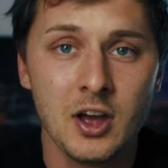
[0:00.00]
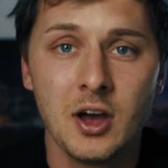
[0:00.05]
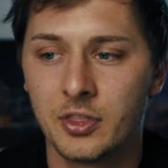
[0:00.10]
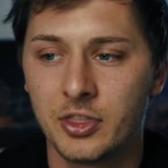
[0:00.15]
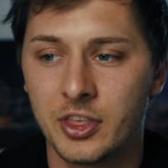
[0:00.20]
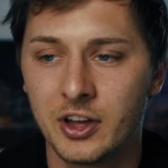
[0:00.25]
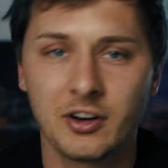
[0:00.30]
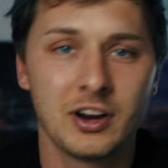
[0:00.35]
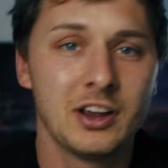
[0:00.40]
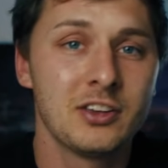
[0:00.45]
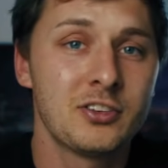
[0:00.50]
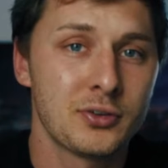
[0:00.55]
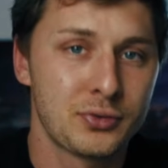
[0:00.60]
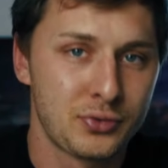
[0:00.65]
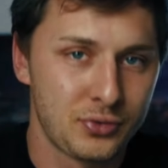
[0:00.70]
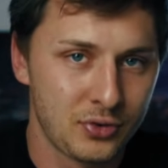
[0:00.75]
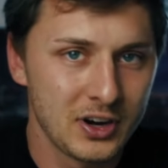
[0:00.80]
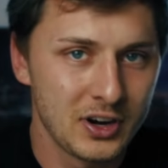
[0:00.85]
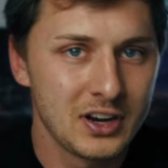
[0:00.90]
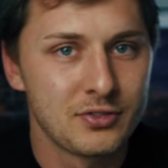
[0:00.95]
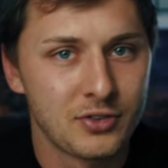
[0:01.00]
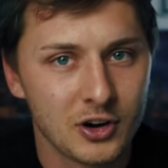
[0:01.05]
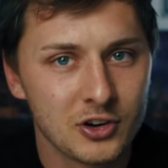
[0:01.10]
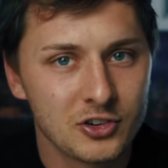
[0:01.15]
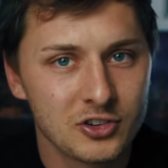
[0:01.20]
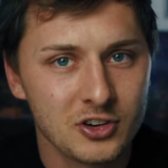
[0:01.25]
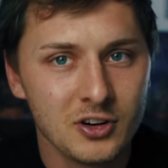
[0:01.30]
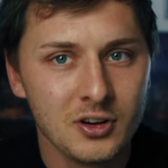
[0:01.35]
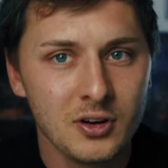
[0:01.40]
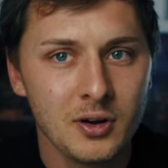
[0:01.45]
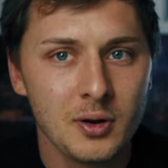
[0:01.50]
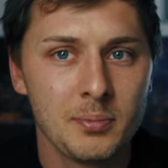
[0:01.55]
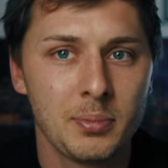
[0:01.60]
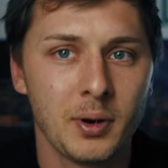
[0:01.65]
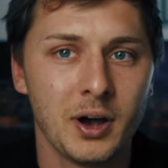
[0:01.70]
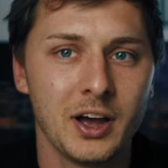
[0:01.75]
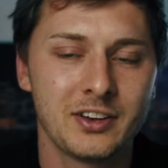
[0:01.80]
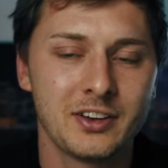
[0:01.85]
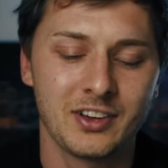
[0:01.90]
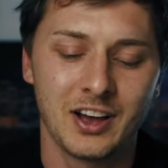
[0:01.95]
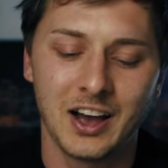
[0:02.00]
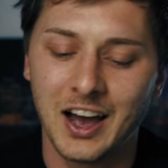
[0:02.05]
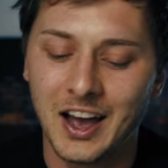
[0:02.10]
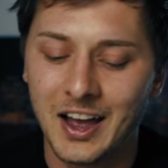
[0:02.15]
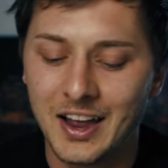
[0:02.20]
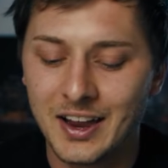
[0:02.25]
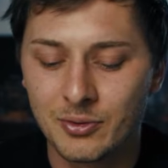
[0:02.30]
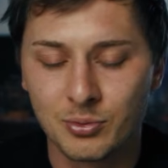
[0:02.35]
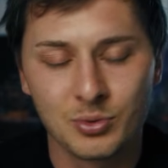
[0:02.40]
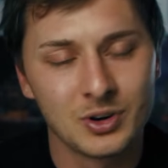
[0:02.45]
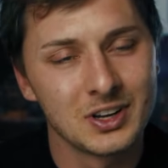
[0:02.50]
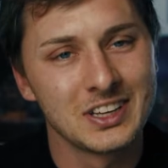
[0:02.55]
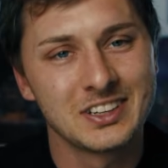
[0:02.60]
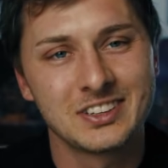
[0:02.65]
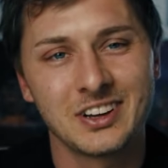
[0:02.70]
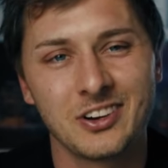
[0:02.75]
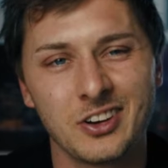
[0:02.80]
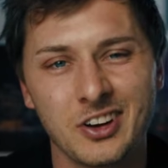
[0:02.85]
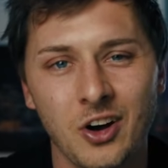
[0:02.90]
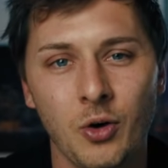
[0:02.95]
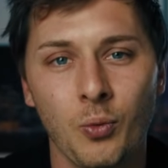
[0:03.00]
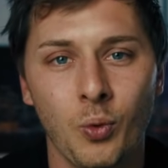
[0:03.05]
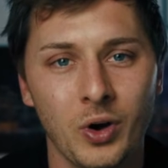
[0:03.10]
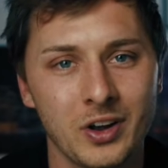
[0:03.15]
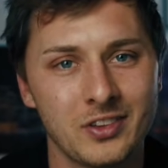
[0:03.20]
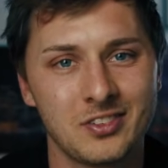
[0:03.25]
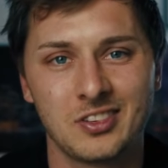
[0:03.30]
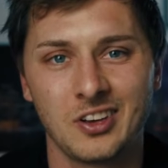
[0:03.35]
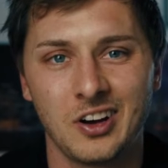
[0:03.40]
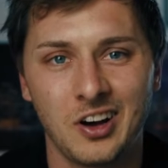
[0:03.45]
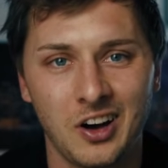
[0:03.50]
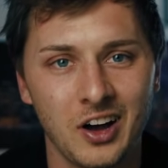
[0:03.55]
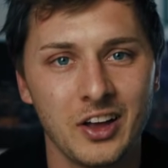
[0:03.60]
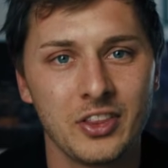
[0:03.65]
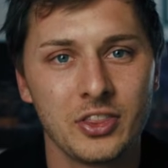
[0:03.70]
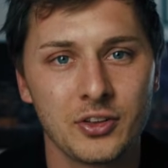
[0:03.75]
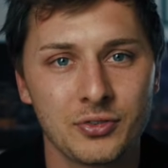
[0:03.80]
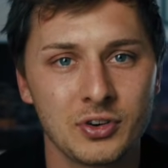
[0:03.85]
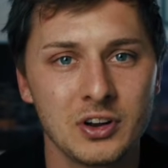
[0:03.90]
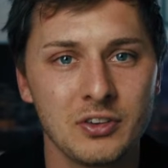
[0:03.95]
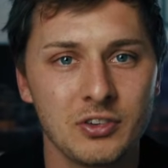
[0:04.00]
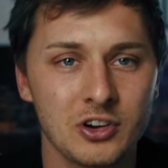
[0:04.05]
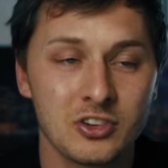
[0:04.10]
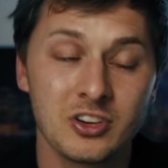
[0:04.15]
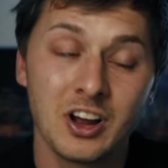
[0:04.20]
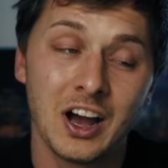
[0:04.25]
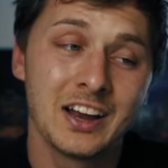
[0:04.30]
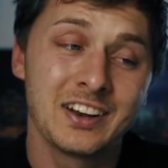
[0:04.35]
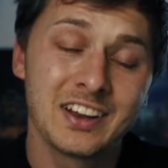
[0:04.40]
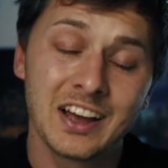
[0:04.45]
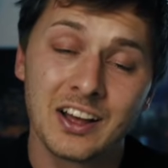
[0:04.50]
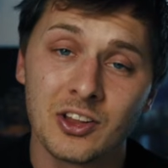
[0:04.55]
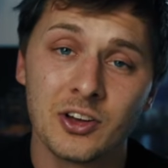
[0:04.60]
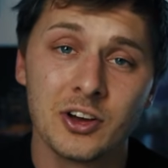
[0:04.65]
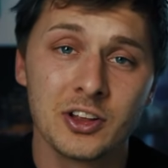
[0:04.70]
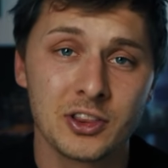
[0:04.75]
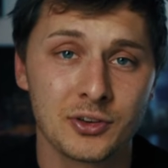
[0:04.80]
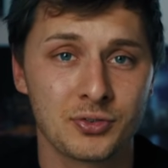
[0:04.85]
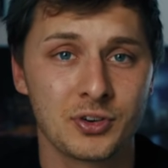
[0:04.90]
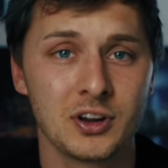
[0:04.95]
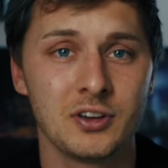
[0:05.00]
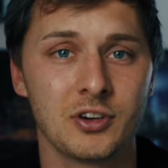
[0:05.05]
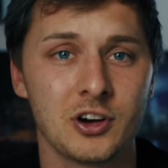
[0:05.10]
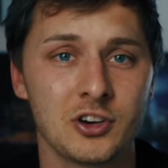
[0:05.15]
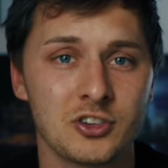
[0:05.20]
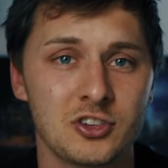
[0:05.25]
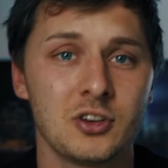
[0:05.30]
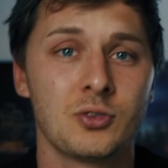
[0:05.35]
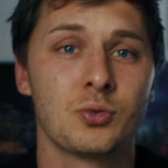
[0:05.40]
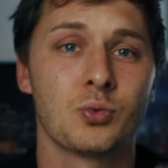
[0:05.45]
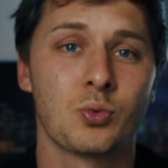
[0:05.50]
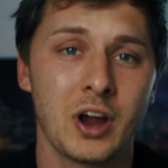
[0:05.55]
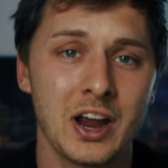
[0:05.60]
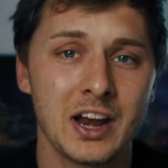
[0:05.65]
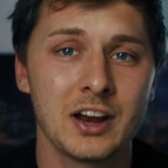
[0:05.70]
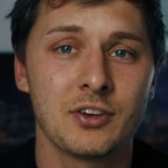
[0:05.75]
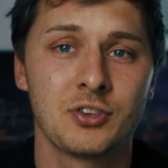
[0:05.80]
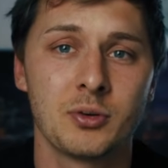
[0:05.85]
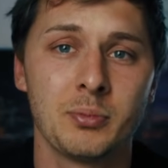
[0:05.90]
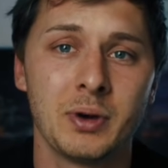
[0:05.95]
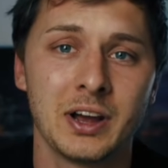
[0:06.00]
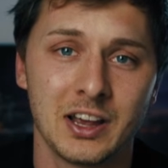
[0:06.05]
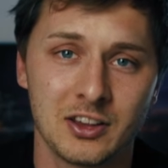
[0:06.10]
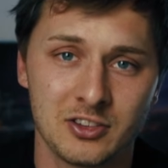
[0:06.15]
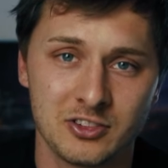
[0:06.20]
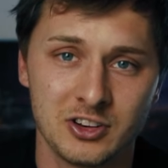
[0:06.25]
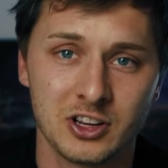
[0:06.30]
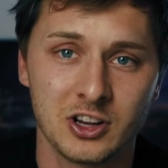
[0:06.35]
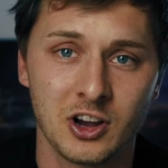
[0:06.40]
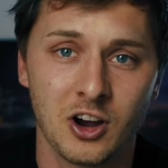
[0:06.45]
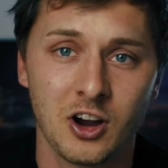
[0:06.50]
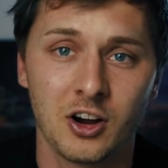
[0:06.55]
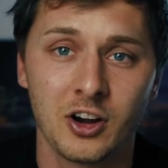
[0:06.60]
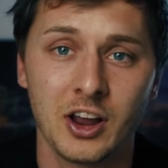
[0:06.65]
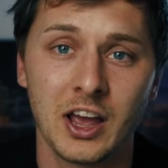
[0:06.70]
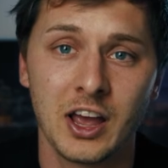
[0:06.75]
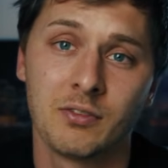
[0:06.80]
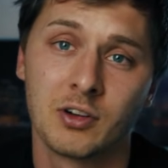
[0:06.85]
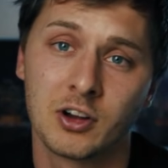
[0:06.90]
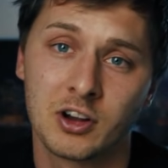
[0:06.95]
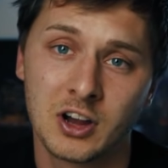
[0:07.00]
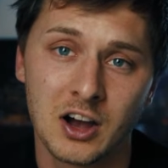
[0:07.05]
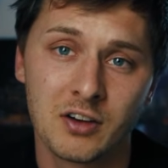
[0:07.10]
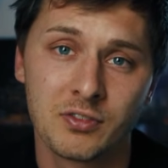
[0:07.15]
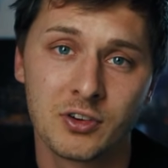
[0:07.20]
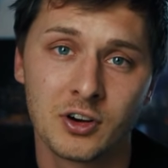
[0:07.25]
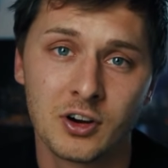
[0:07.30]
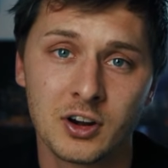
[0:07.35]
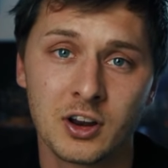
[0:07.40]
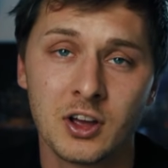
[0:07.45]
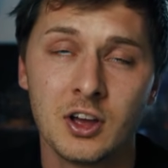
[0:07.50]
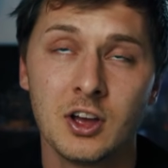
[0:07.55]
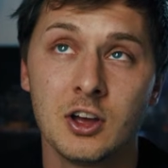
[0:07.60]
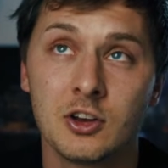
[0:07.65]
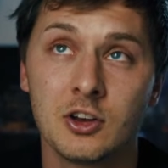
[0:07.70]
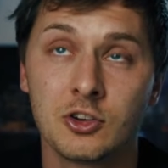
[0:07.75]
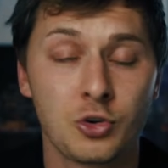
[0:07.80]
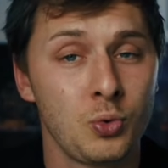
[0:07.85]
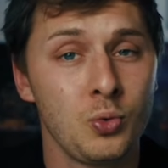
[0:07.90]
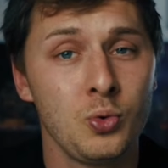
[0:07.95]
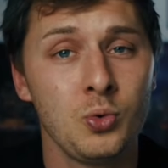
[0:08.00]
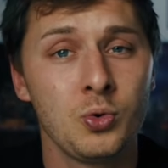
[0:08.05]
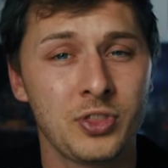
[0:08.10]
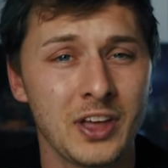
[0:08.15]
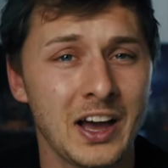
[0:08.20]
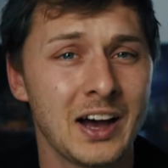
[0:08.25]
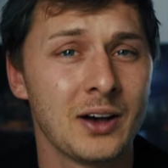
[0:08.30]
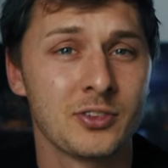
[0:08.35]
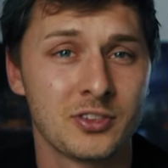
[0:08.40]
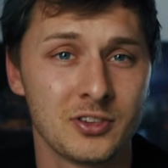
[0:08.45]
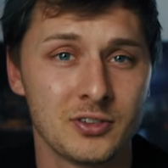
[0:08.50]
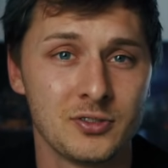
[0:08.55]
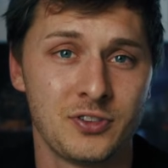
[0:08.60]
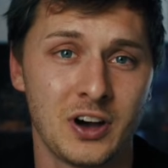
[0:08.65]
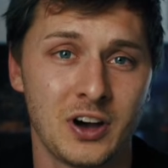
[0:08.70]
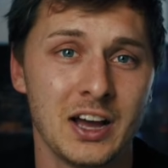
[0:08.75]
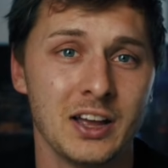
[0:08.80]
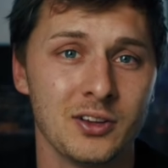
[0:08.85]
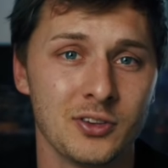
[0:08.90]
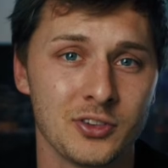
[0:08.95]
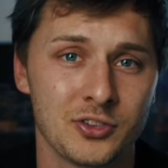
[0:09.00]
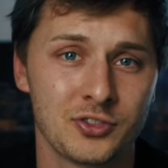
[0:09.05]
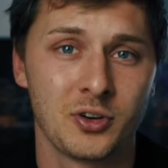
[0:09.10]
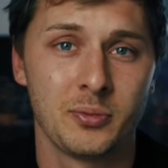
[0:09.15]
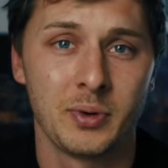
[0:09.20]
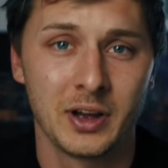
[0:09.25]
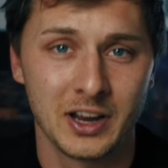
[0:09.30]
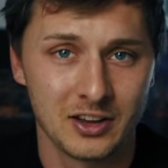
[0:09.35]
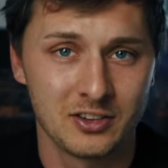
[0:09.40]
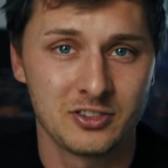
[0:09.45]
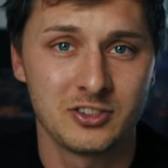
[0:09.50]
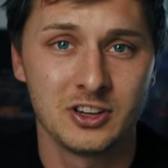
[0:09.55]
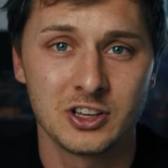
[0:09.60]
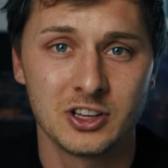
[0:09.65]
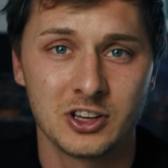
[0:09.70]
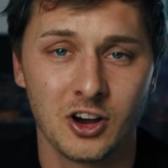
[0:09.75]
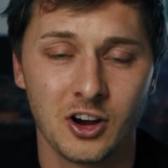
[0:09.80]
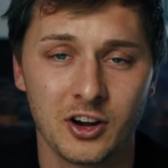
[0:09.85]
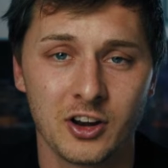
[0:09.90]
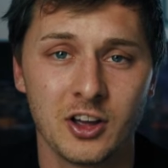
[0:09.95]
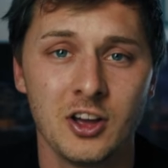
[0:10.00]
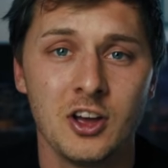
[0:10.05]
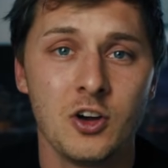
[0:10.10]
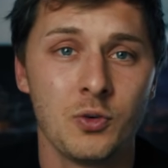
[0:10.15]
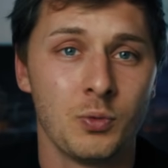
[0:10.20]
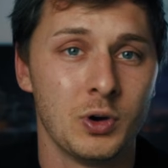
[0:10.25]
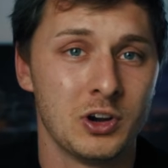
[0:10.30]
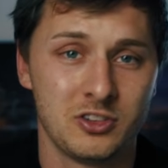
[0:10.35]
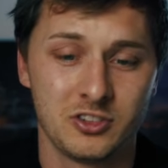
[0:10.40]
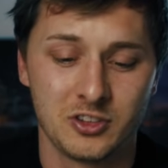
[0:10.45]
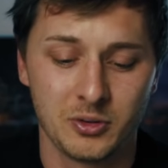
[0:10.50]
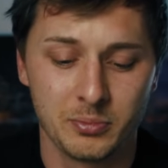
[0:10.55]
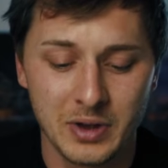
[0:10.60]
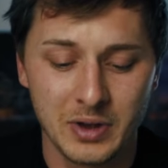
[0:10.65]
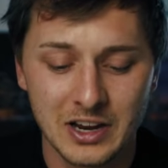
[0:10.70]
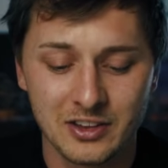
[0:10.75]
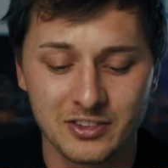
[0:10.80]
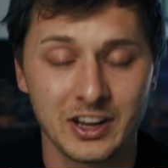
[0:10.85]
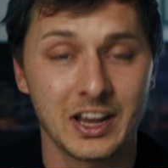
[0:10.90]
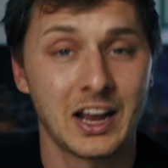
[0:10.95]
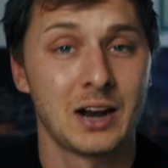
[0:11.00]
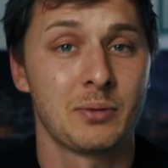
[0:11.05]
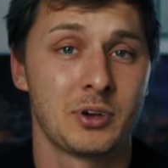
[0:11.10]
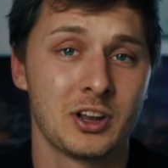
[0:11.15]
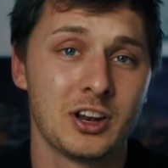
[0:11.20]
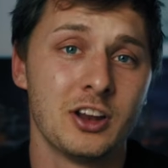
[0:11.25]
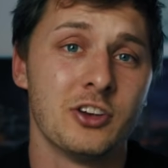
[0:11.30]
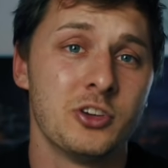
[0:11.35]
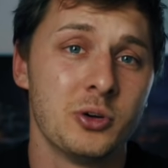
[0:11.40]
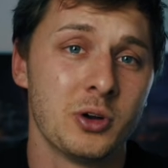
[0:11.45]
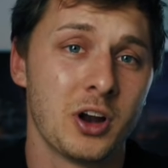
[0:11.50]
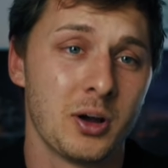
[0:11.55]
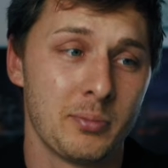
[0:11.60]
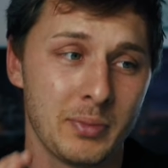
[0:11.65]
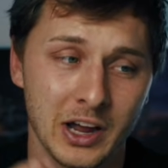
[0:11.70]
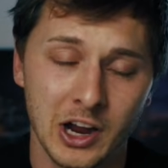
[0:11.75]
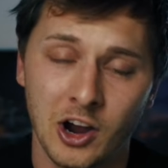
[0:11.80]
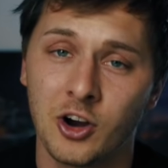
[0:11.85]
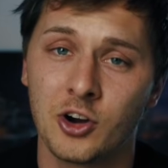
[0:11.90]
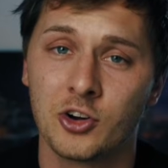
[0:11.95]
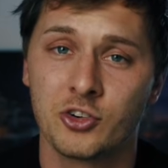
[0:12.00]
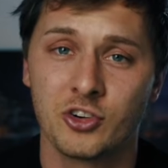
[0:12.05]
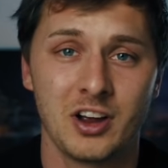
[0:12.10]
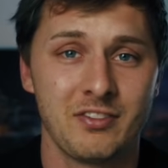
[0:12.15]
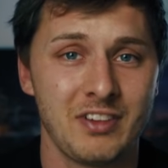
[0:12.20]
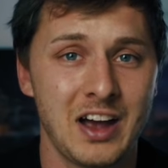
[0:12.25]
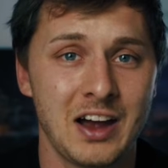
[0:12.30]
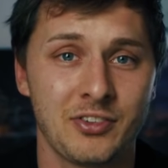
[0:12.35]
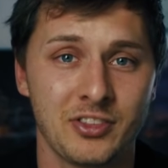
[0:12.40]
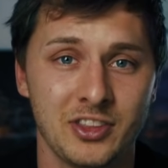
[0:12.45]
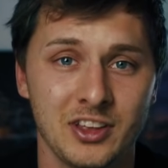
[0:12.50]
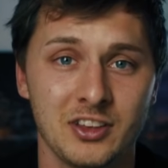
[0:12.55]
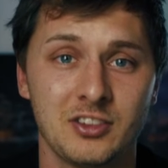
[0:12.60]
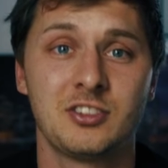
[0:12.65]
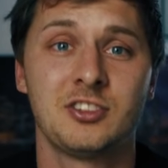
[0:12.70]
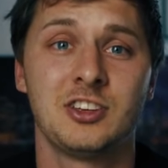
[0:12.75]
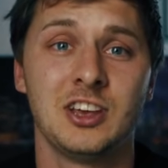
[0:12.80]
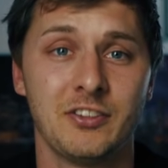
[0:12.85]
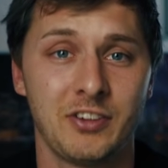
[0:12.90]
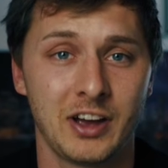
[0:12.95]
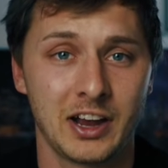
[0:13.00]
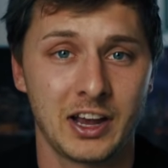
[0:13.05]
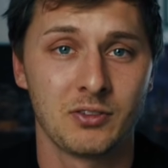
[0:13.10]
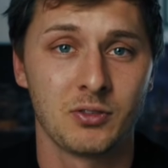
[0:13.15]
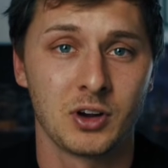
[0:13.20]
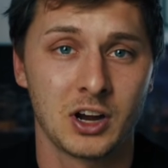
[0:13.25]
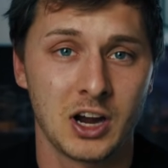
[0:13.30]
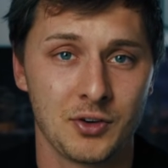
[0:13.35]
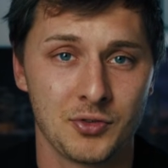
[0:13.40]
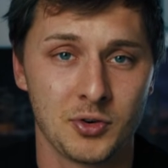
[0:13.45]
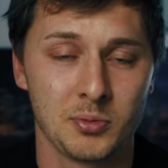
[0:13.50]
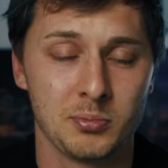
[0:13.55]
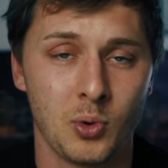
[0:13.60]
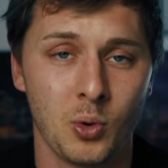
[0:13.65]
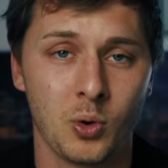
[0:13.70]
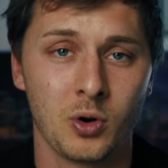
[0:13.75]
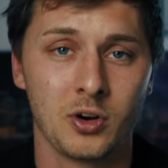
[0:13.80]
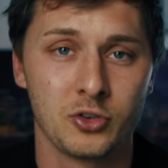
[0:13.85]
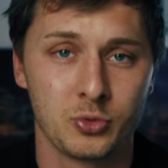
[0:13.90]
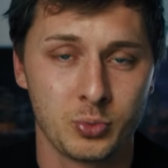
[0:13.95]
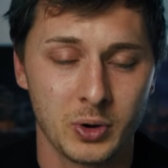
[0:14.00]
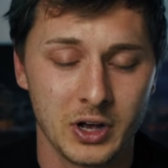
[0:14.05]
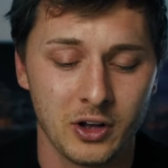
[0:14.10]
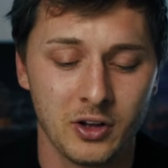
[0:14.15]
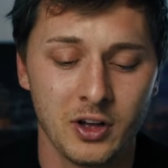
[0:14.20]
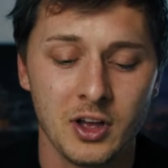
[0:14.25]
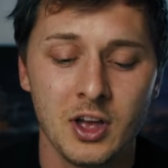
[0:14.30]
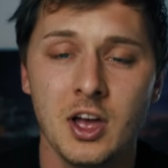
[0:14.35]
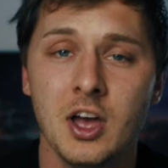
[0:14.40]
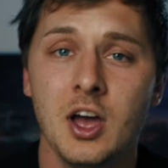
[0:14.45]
There is a free version, but I really don't know what's on the free version. I downloaded the free version, ran it from my SD card, and recovered 2,000 files from my SD card, which is amazing. And I'm gonna do it on my hard drive after this, see if I can recover more as well.